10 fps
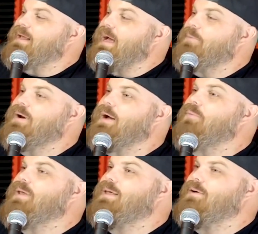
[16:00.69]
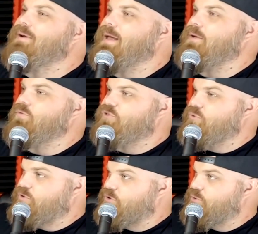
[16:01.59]
One from, like, I want I want to hear like, so
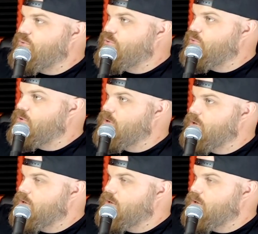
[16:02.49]
you You,